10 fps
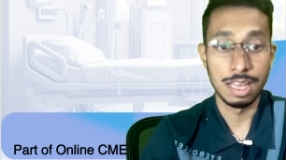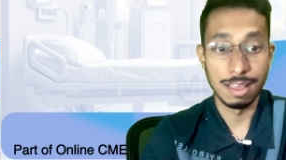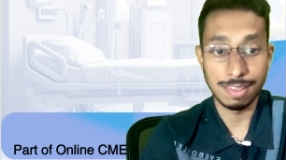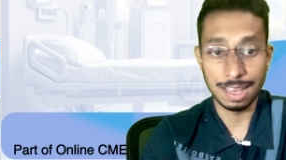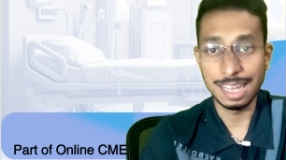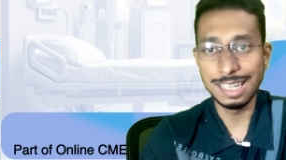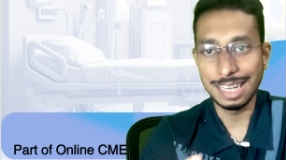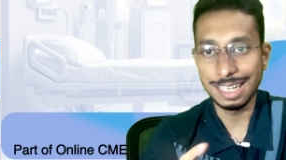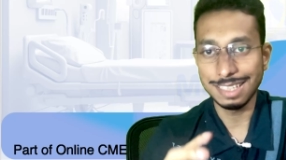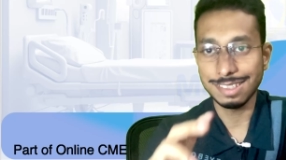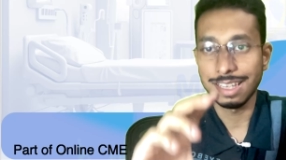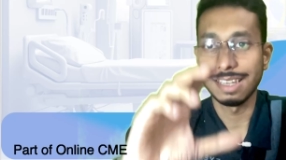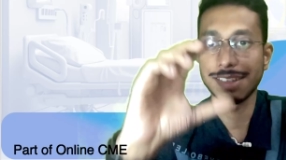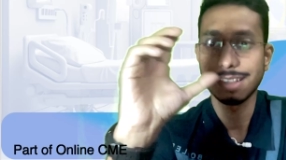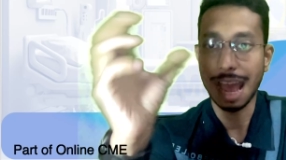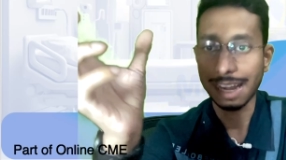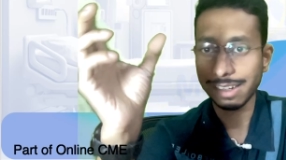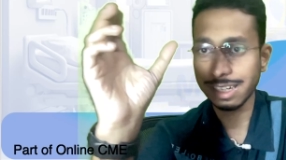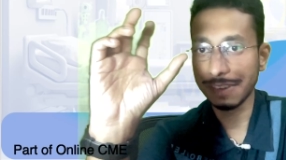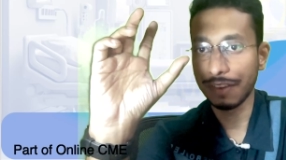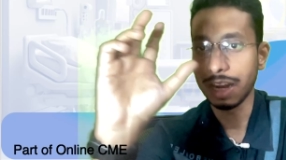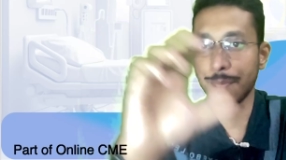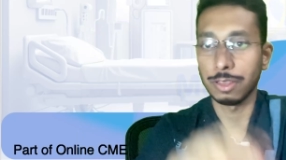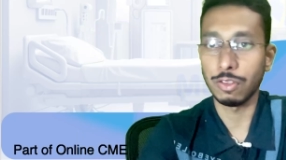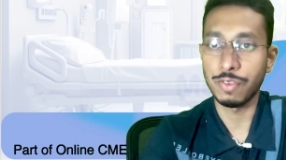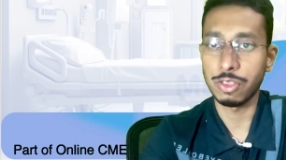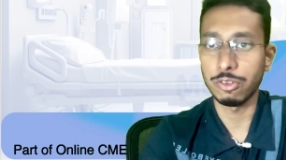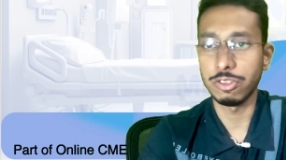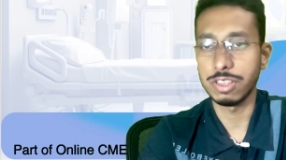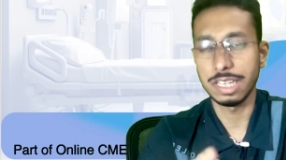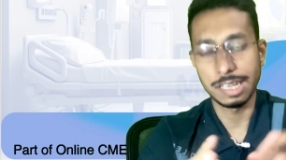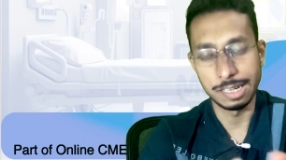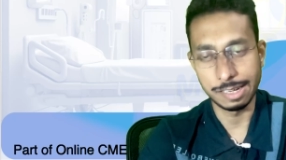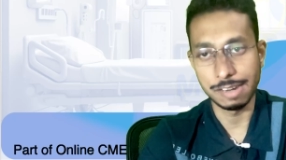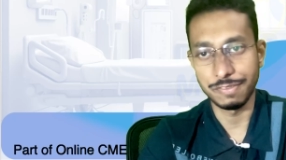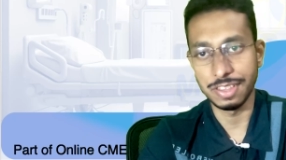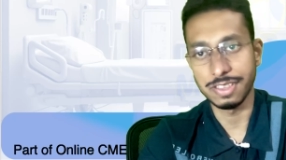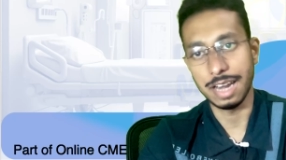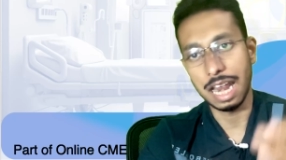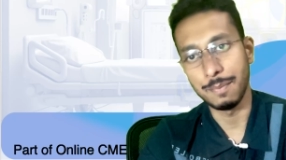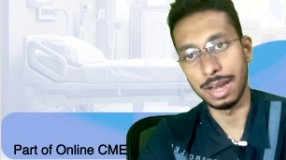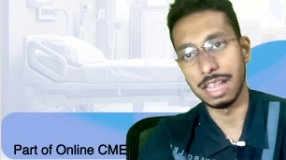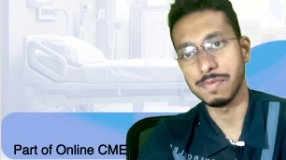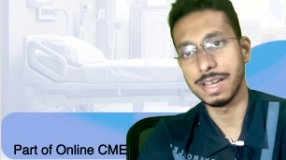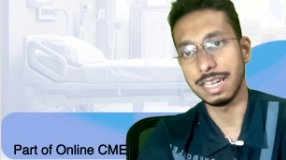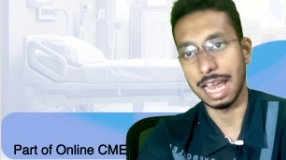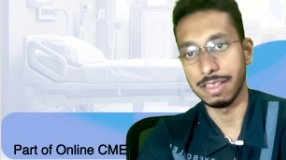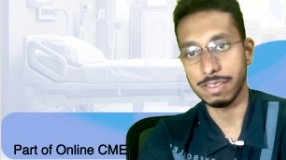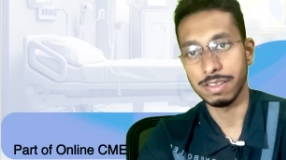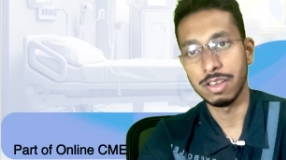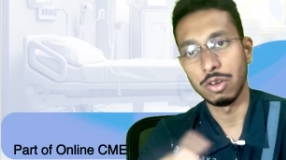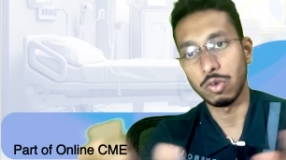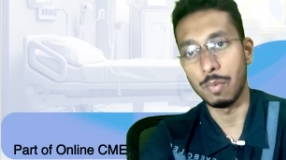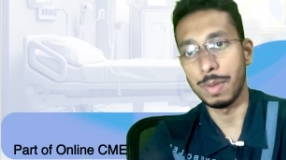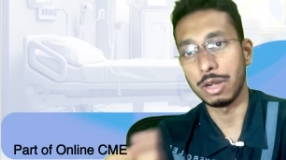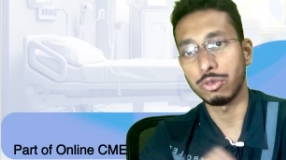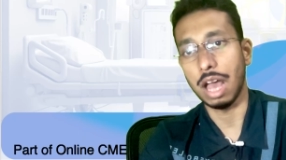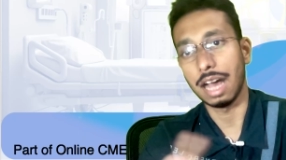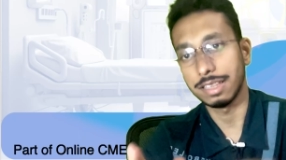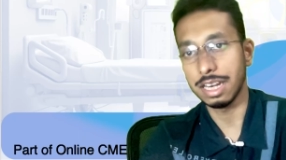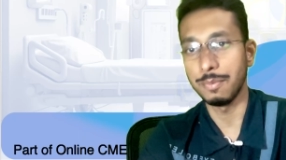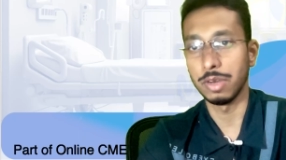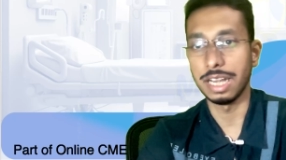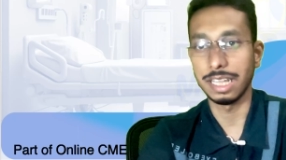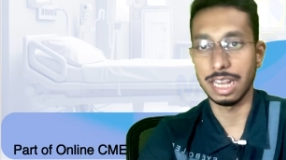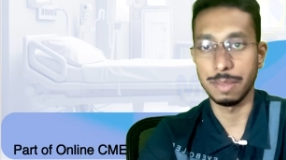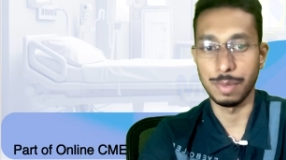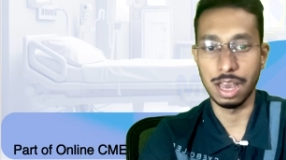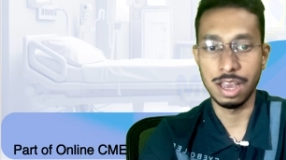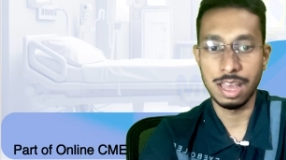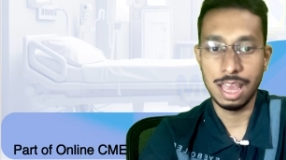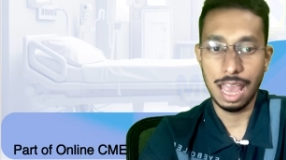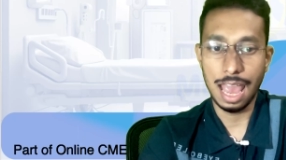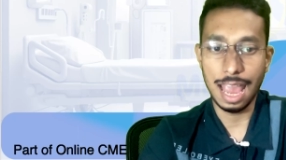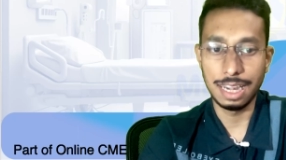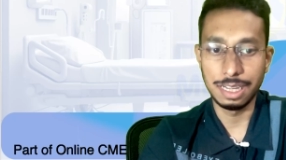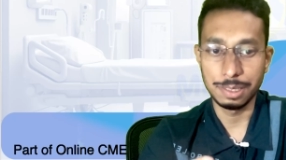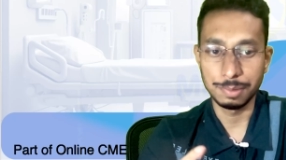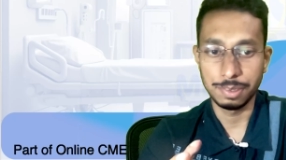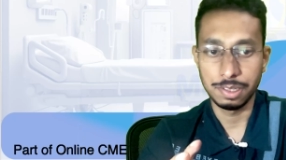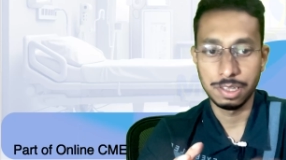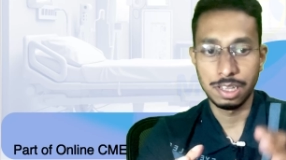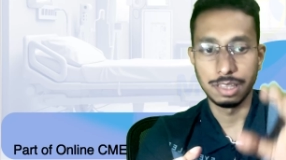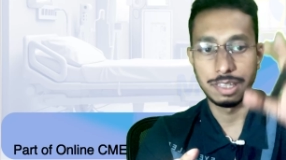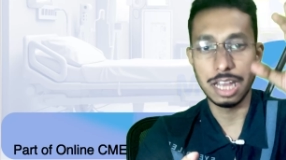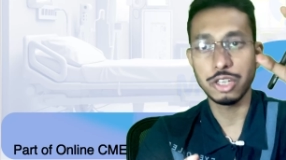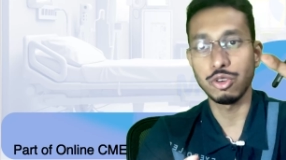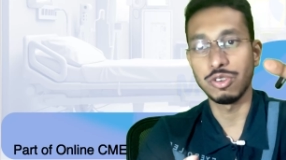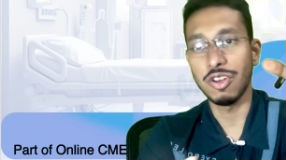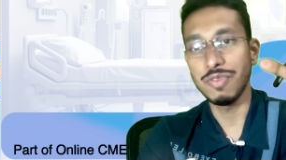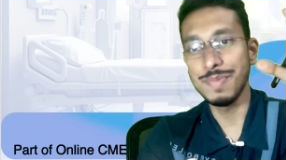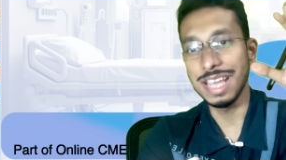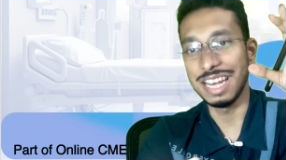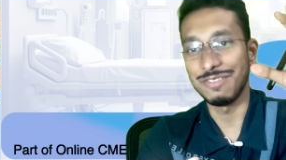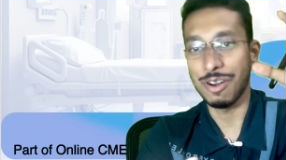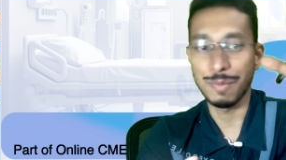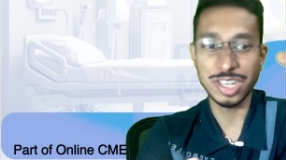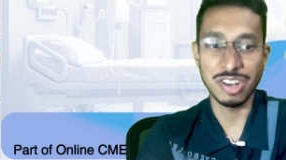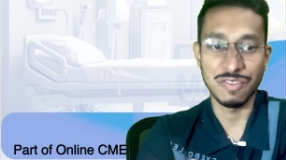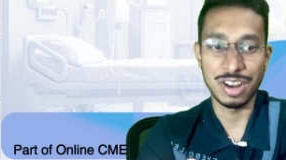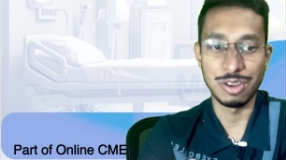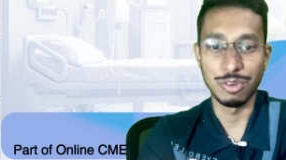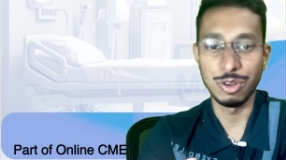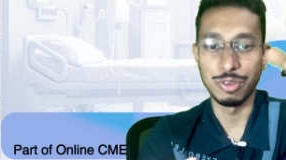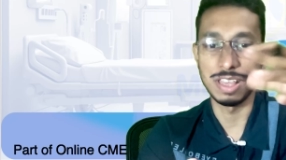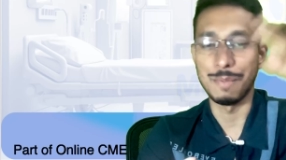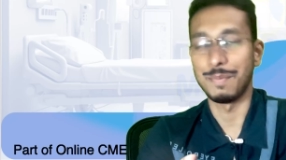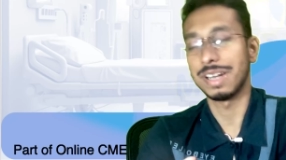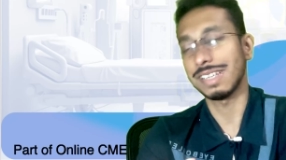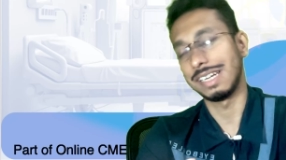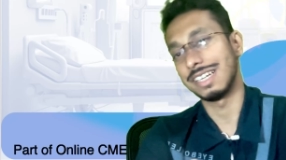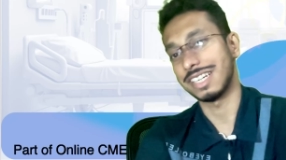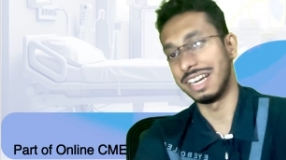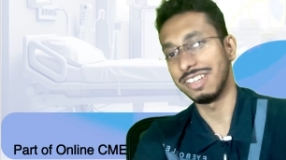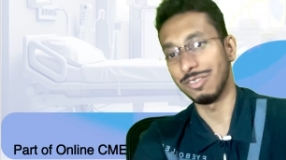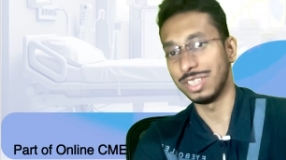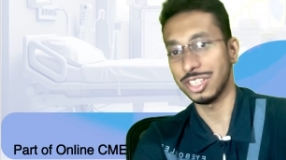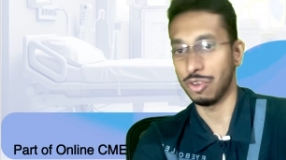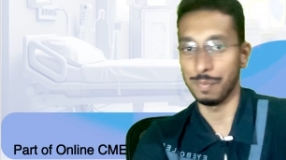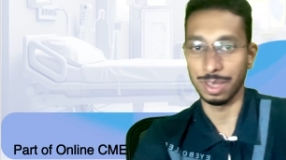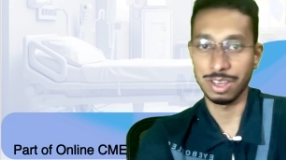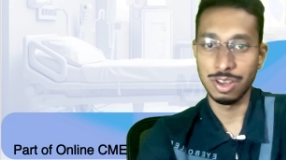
Second, it has slightly different pathophysiology, clinical feature and management lines compared to the other hemolytic anemia and there should not be information overload which hampers understanding of this topic.